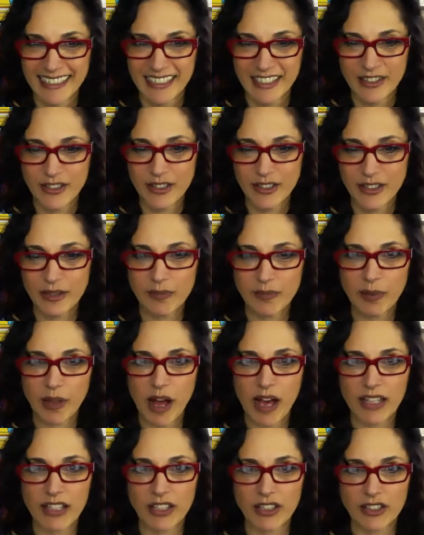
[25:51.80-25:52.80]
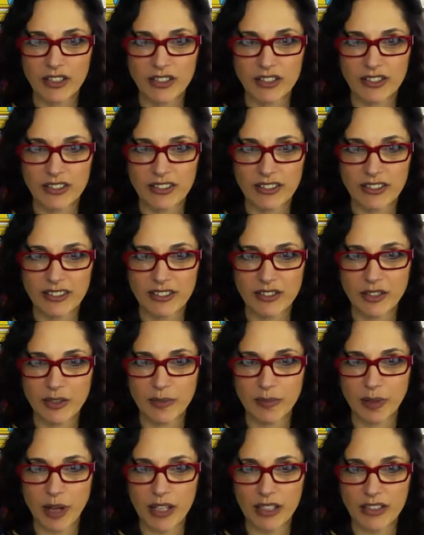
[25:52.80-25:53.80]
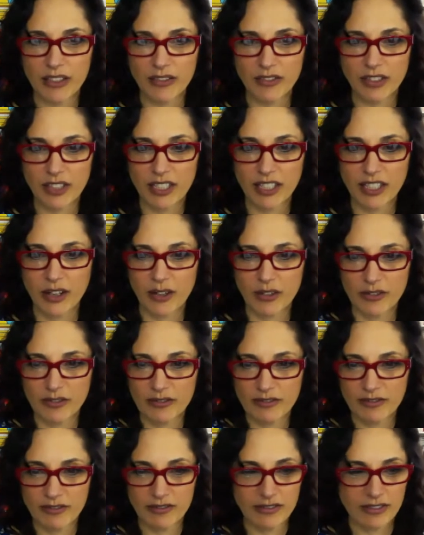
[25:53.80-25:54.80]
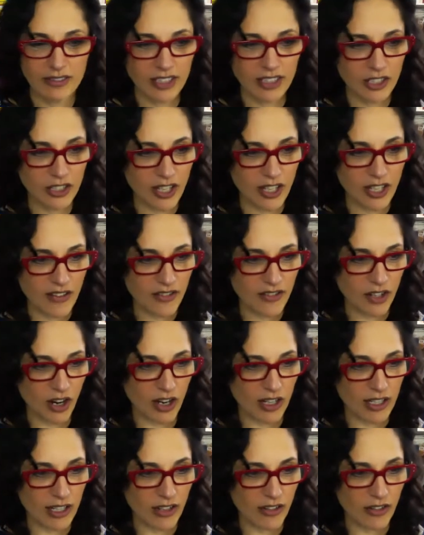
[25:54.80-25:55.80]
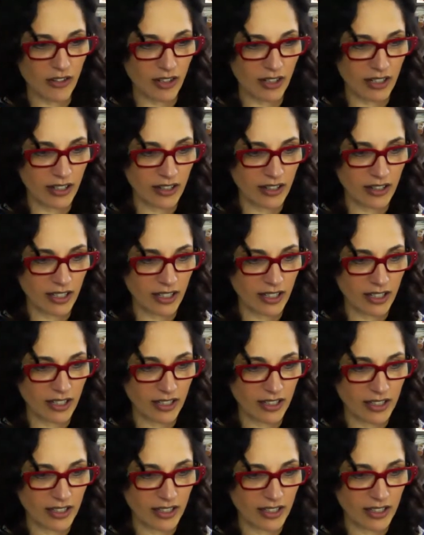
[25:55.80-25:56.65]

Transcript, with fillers: You can block your video and just have your audio on, I think.